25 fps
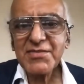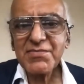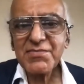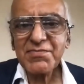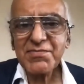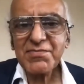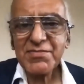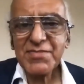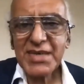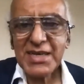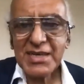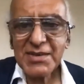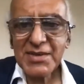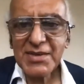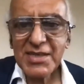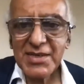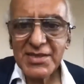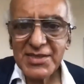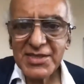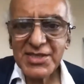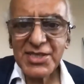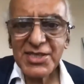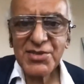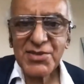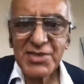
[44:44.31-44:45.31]
My
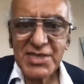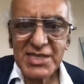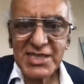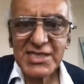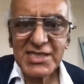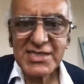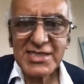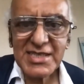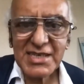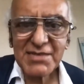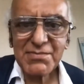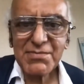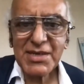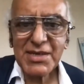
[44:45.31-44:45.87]
theory is that,